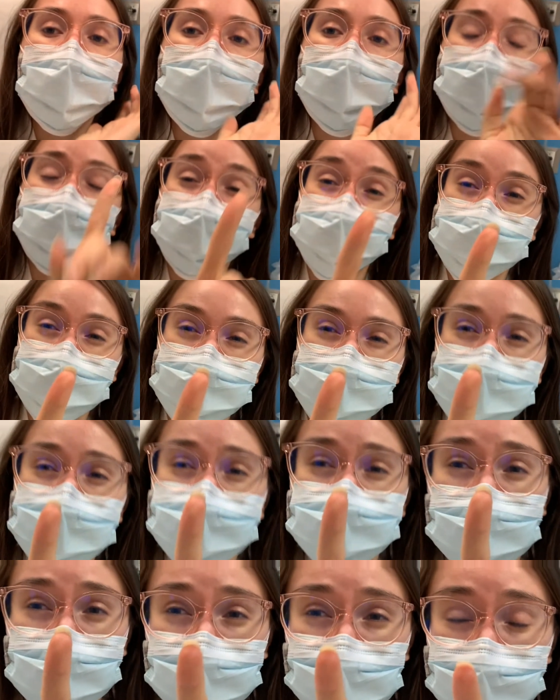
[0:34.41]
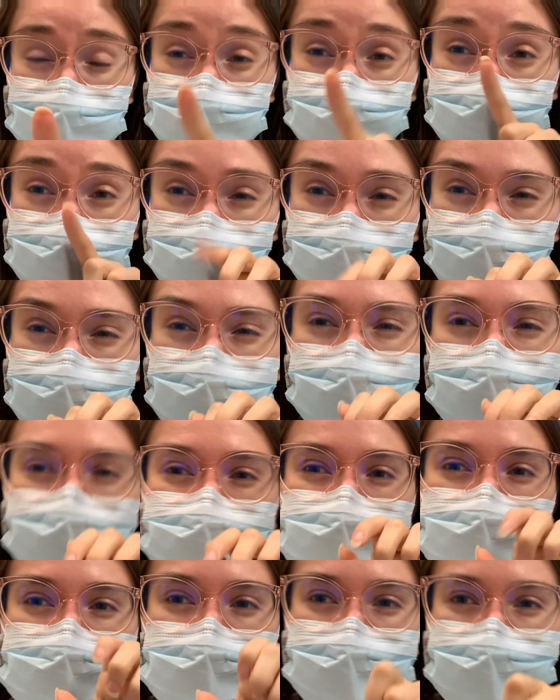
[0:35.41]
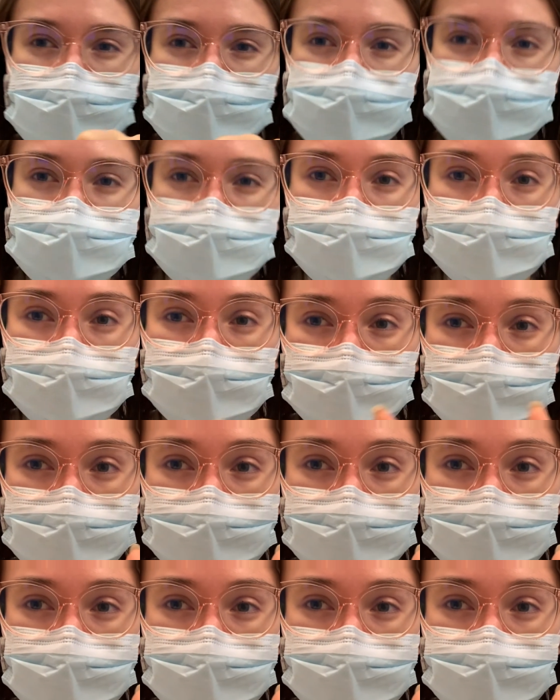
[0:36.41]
I was gonna say, I do see my skin kind